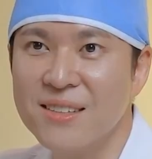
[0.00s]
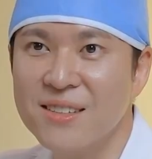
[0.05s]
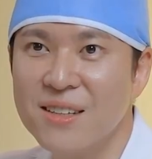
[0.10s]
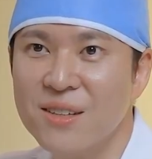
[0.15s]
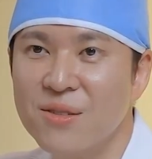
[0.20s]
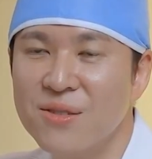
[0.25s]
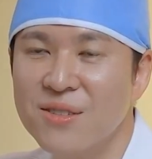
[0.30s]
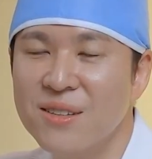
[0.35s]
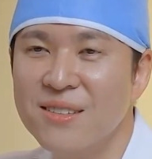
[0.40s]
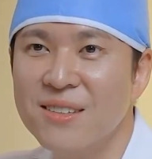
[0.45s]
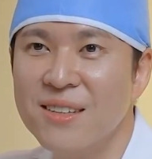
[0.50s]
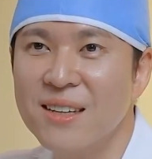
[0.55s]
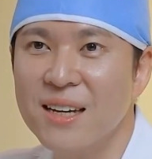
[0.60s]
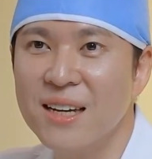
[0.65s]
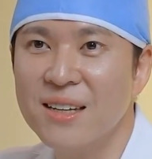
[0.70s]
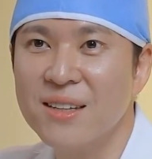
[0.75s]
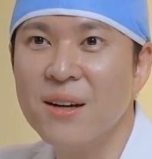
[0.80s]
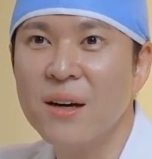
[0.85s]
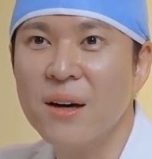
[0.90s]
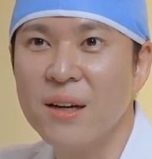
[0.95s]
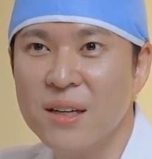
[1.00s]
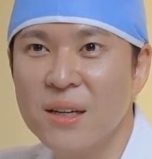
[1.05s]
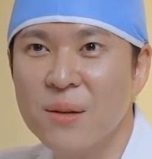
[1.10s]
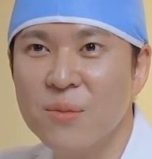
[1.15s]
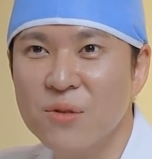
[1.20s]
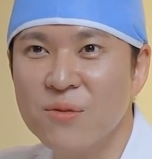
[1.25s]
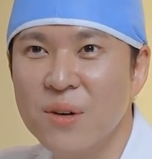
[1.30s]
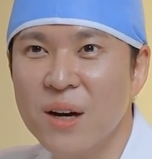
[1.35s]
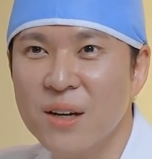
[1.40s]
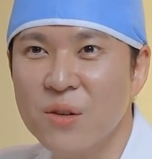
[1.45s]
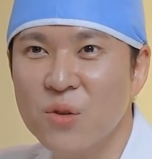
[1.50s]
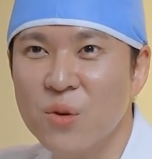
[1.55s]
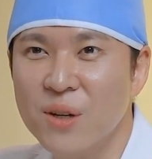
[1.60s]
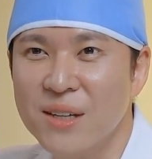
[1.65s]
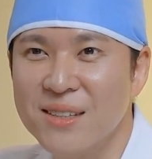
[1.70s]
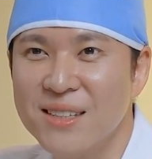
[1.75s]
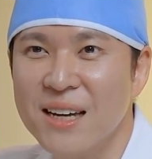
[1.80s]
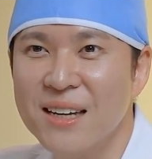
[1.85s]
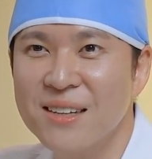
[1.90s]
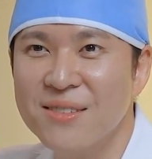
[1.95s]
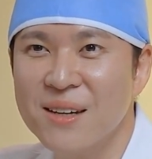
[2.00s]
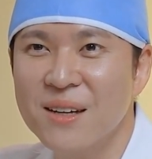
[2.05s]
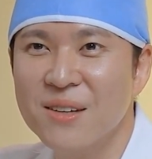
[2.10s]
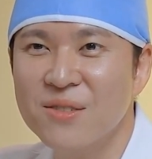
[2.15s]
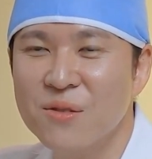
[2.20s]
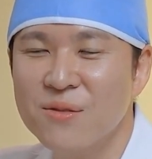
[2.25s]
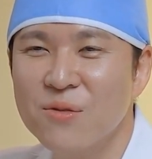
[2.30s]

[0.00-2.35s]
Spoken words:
serrative stage can provide quite satisfactory